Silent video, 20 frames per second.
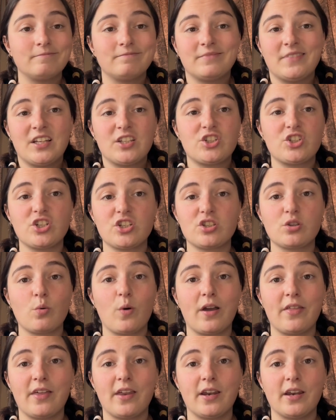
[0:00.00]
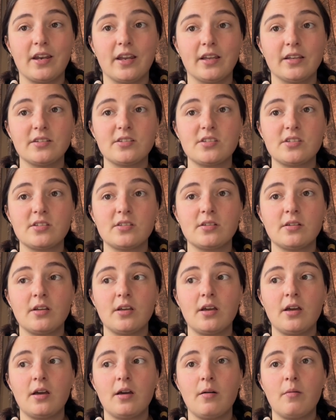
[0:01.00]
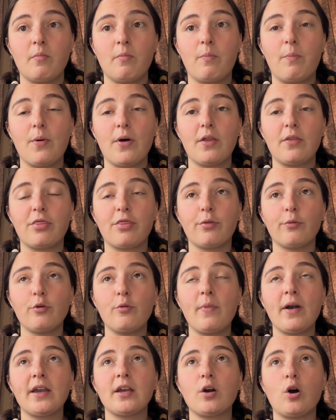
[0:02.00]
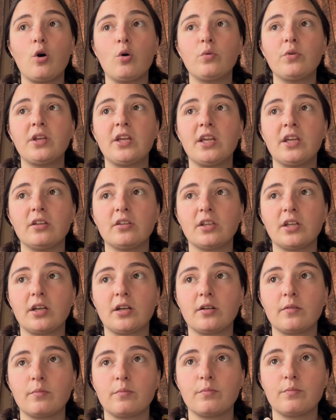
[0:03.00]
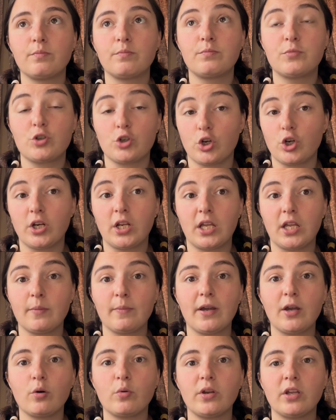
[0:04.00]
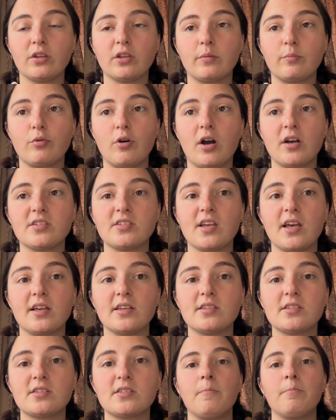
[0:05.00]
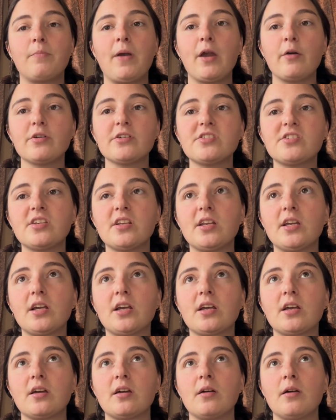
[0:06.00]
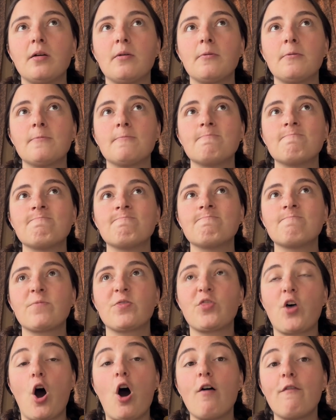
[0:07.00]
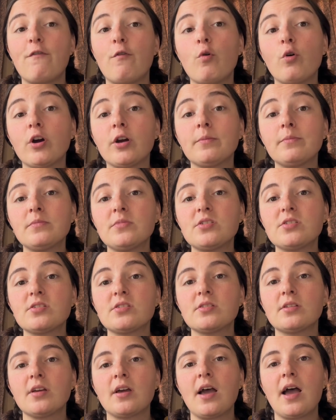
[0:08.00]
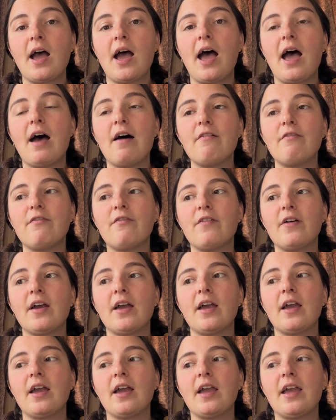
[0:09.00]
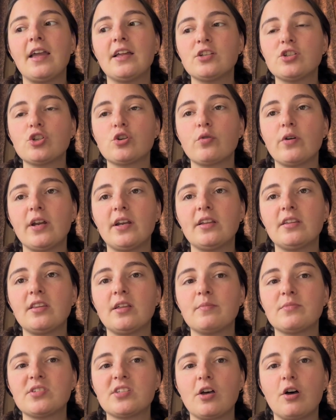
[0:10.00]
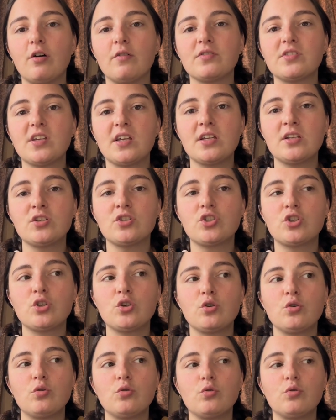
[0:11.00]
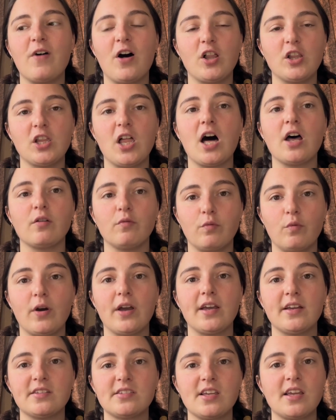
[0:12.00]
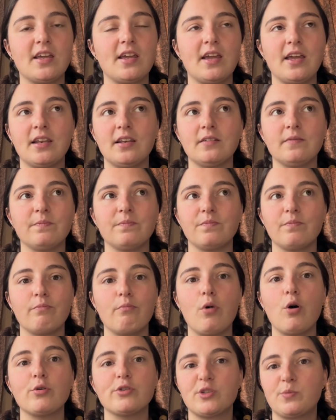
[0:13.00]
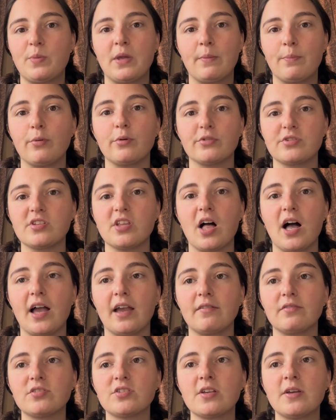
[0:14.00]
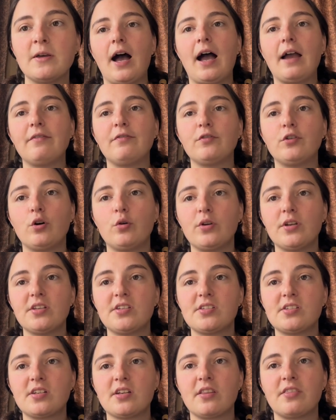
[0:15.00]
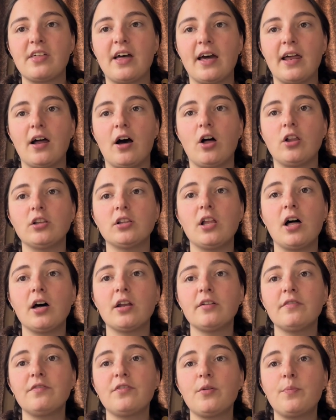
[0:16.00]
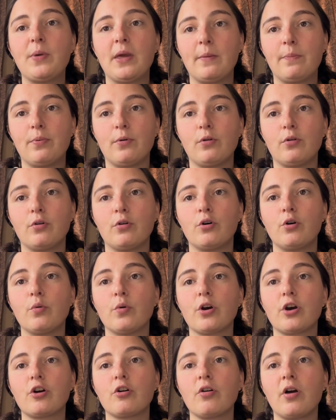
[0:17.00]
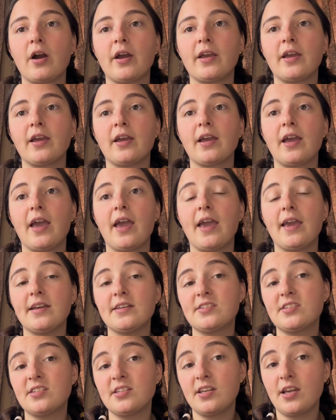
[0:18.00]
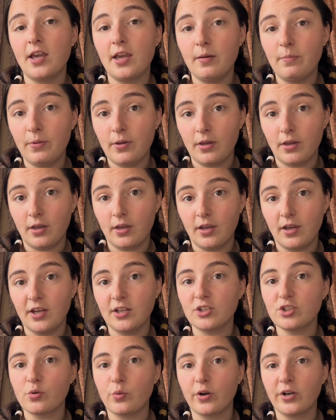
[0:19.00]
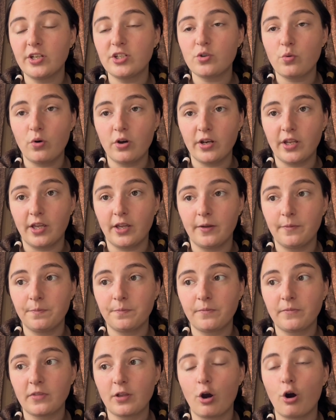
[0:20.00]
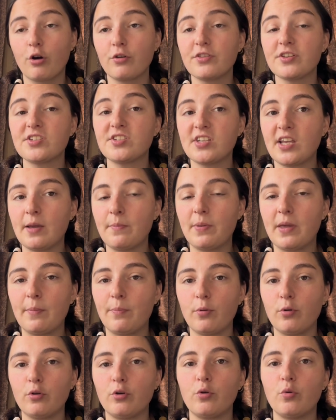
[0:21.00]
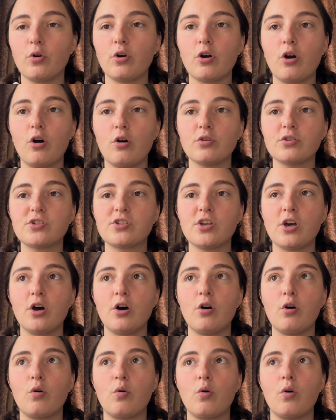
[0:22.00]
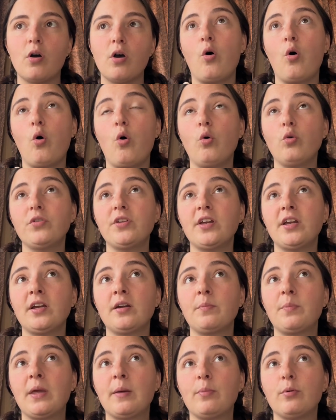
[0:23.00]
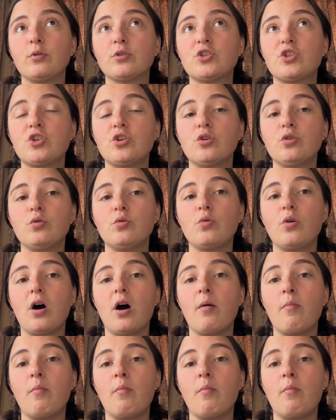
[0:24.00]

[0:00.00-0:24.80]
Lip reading: It's just the way that it is. But through my own healing journey and my own healing process, parasitic thought forms have integrated themselves into a lot of ways in most people's lives. I've noticed that a lot of the people who are crying ACAB in 2020 are the same people who are also holding people to a